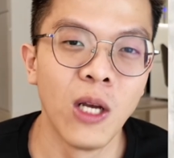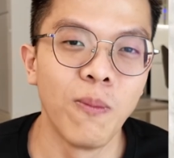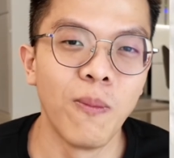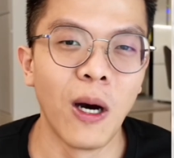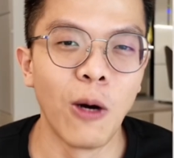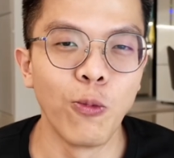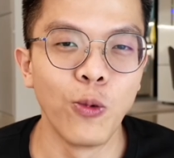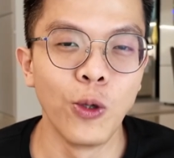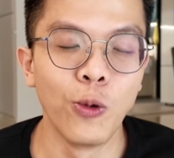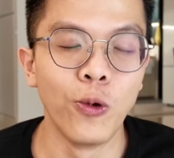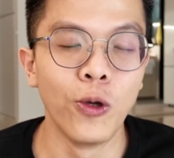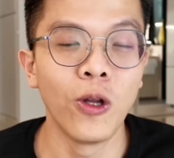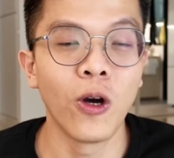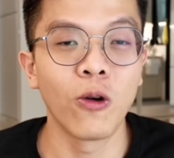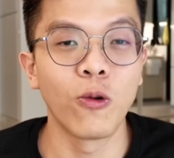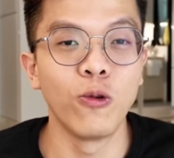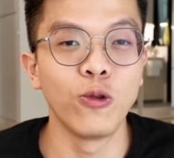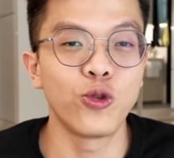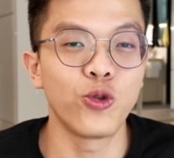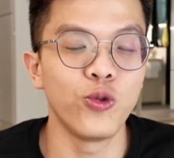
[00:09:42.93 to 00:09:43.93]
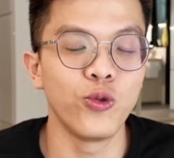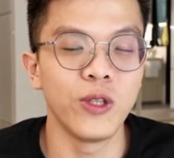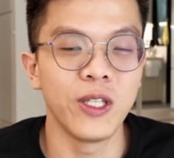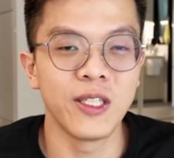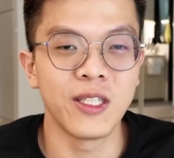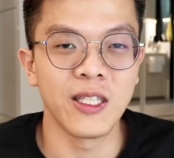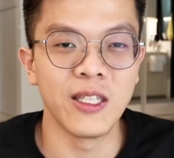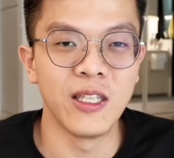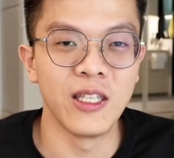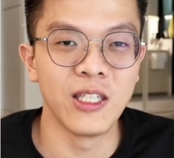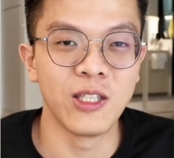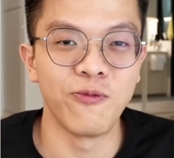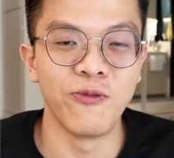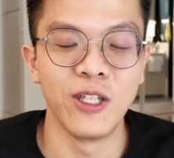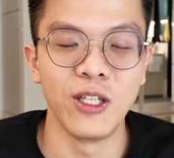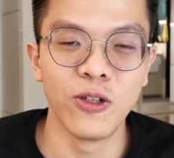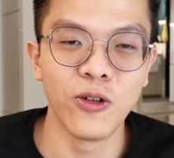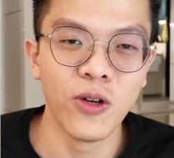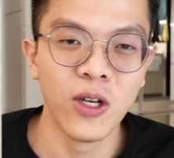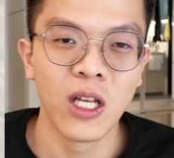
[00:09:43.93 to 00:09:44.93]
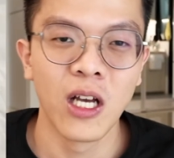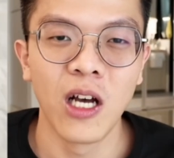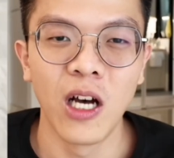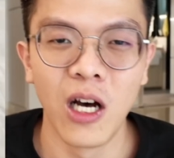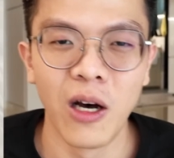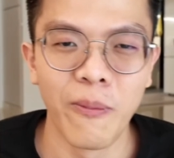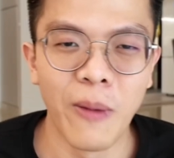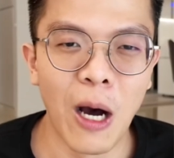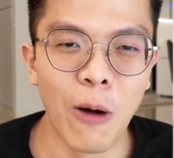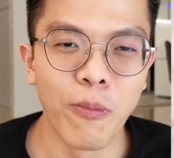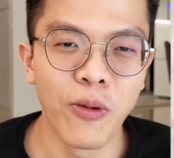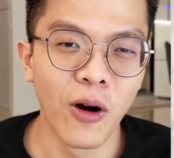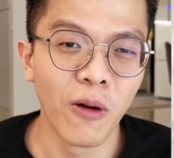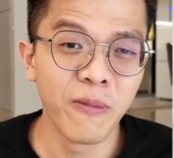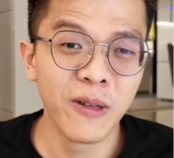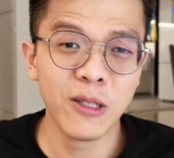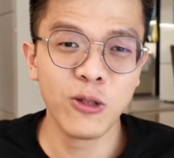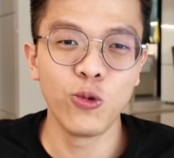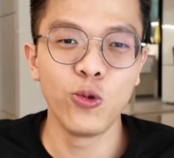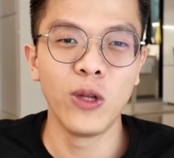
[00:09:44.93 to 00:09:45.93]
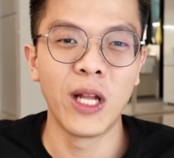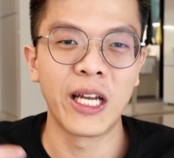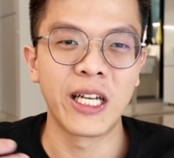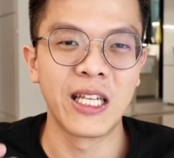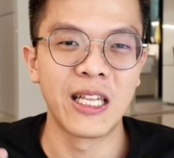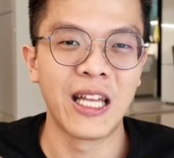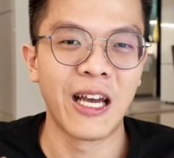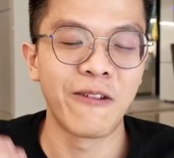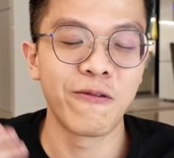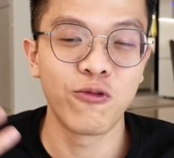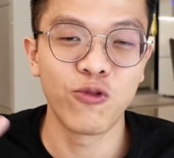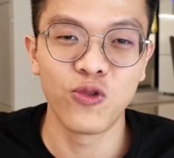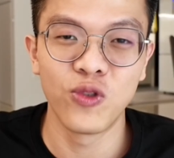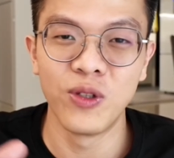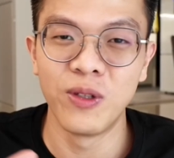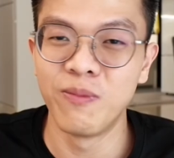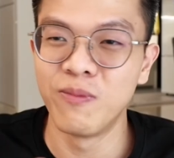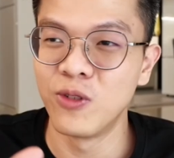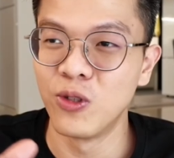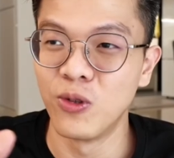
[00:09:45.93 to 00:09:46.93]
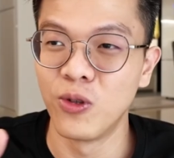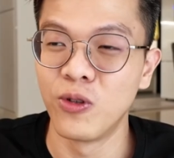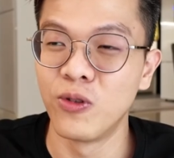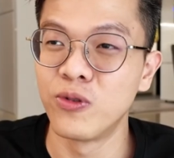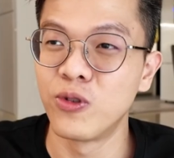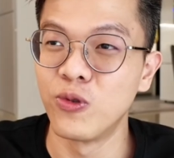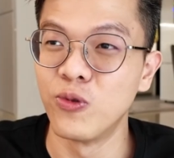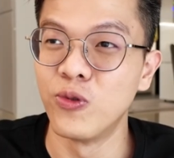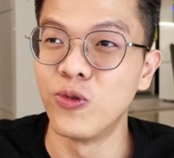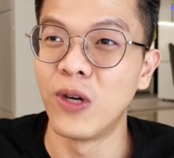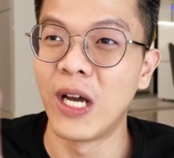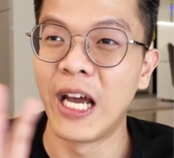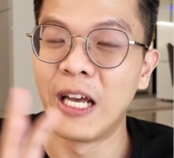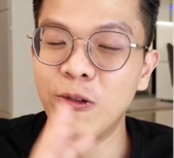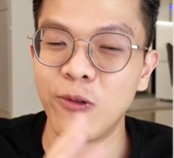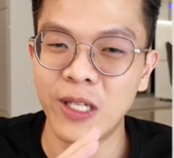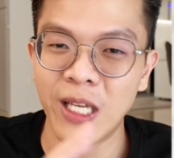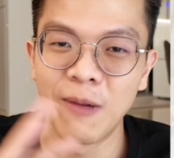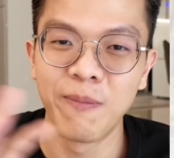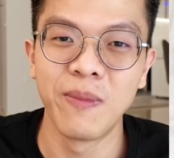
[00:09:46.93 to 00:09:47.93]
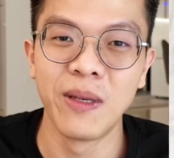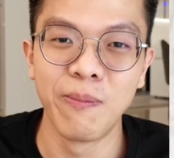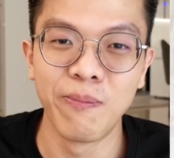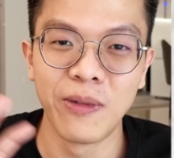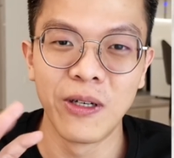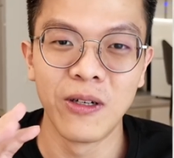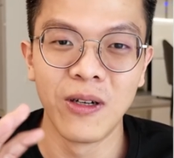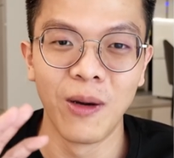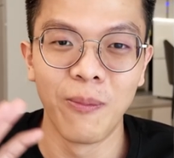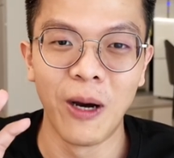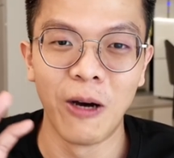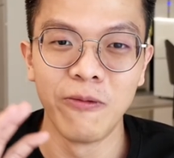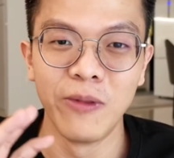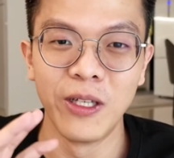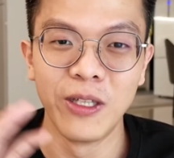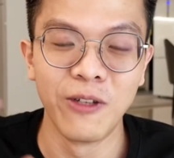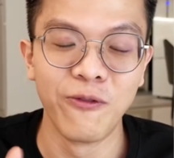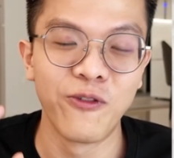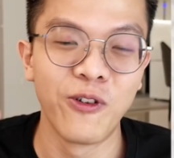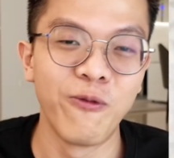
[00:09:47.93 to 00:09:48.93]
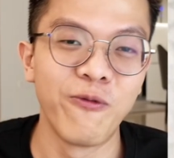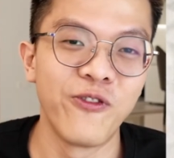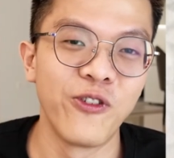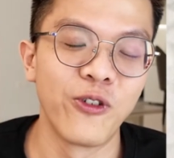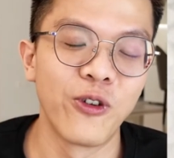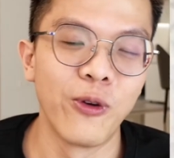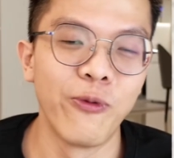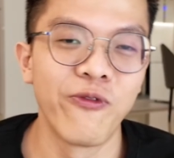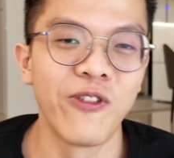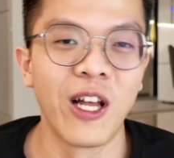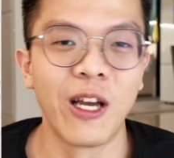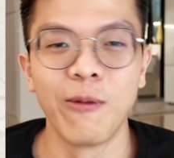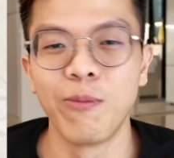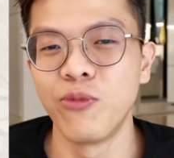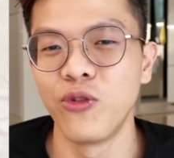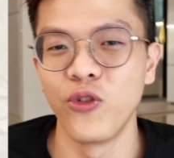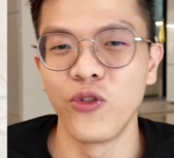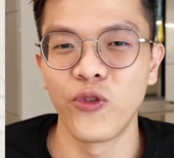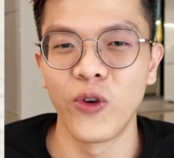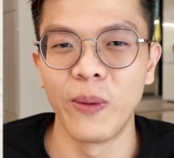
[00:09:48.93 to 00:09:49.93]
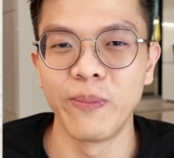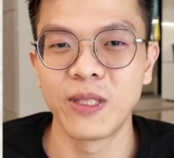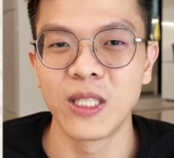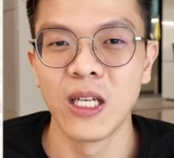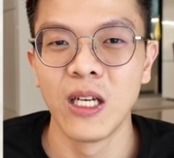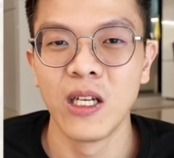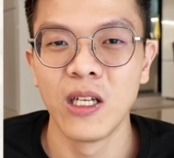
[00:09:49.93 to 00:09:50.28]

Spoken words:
But we will not go through this in this video. I'll probably do like a live stream, to educate people about the different frequent flyer programs.